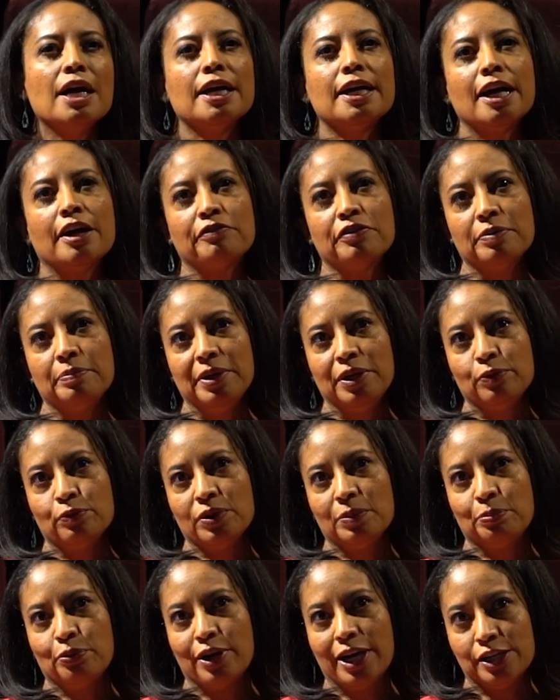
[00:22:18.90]
Government
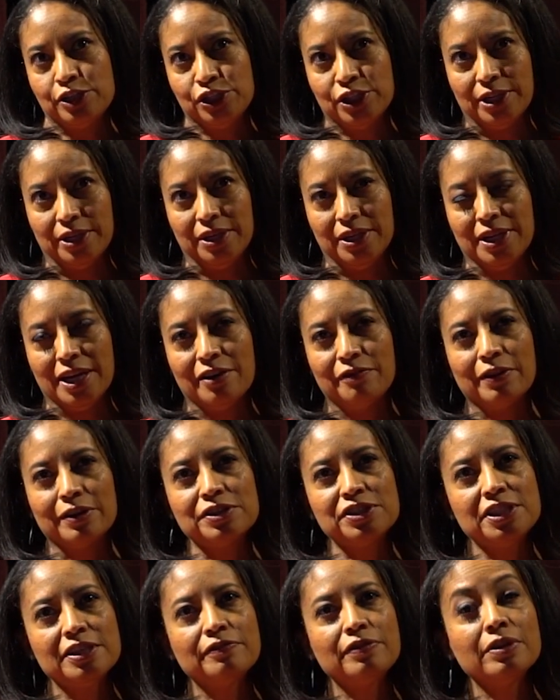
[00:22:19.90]
repression of our
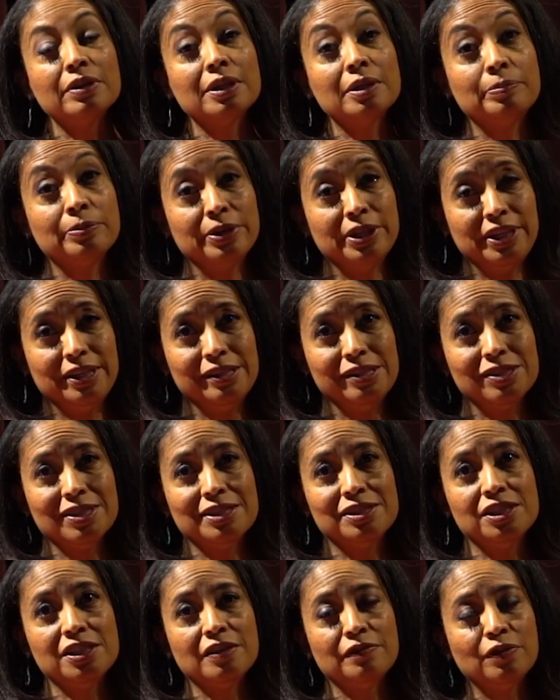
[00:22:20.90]
civil liberties
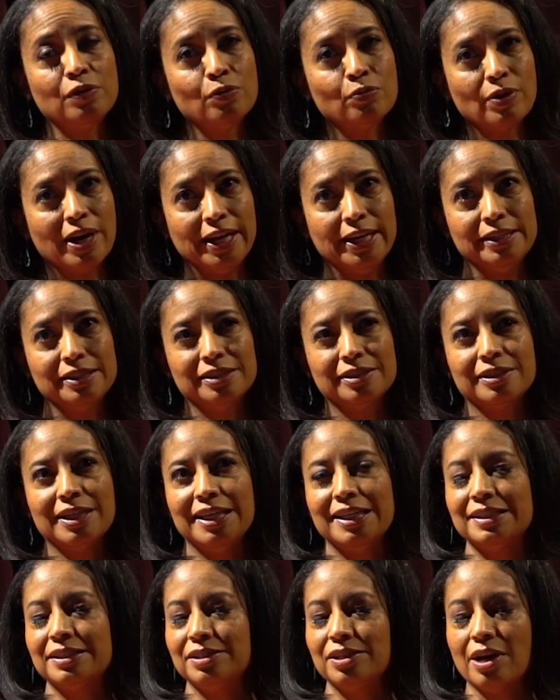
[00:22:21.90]
and civil rights
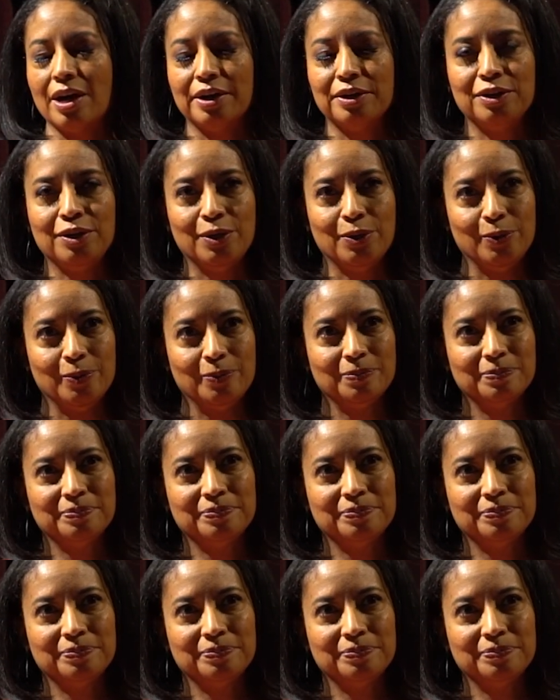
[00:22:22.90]
is not new.